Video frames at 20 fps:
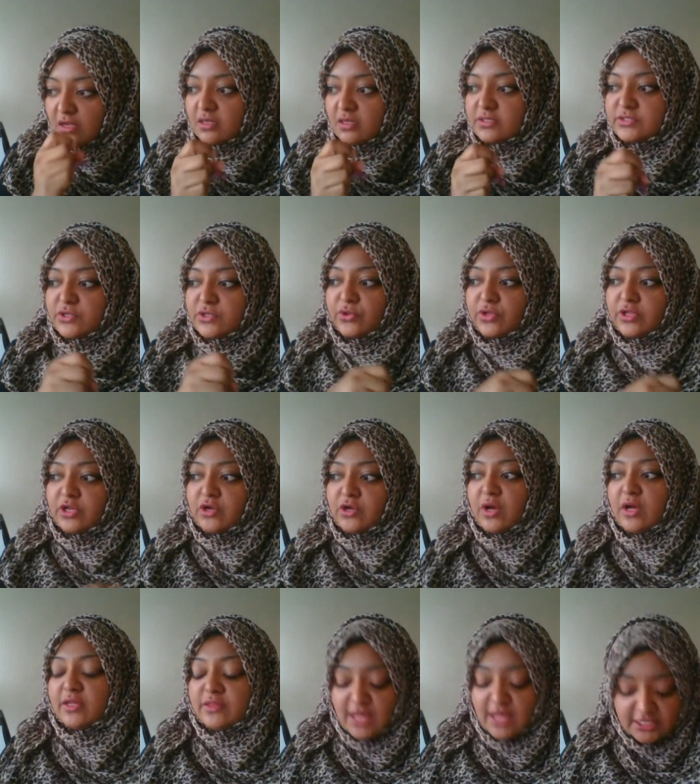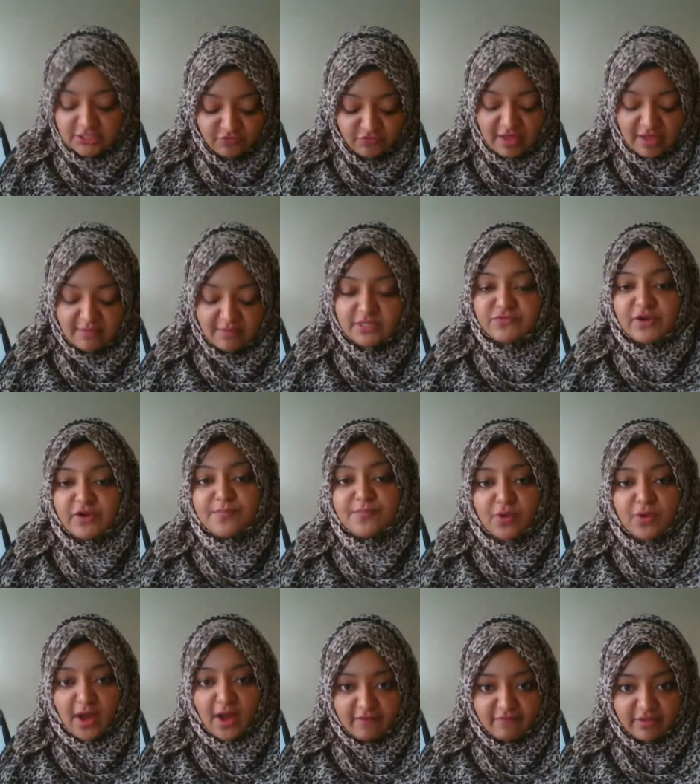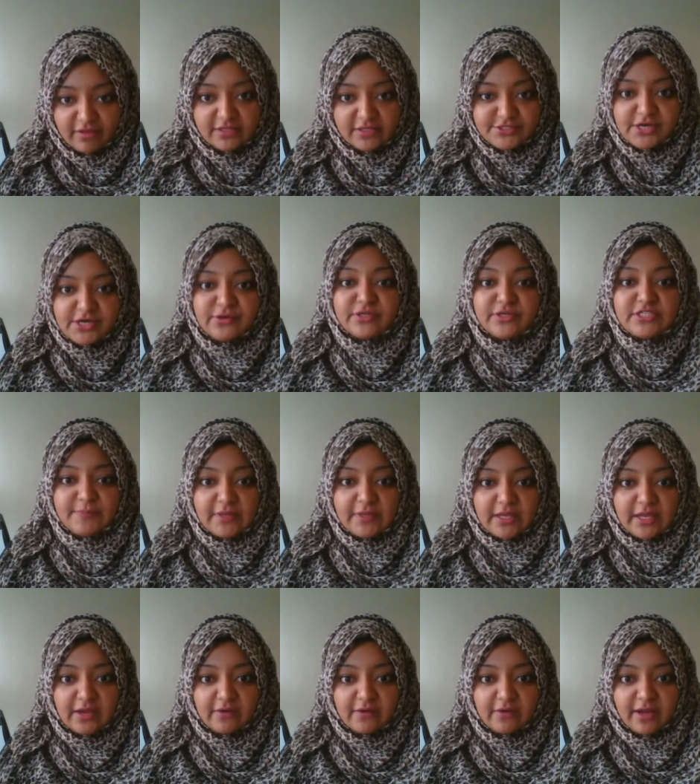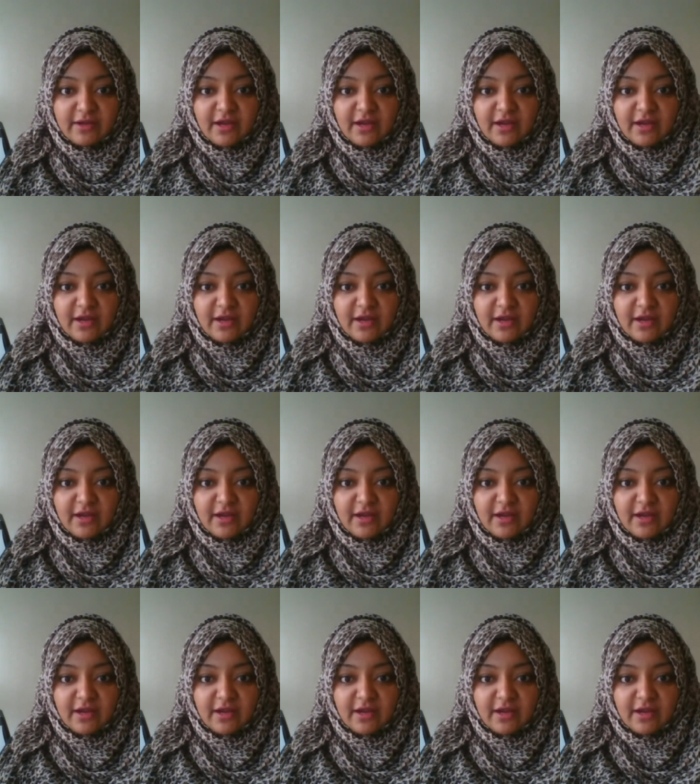so, Adnan's family is very private, generally speaking, right?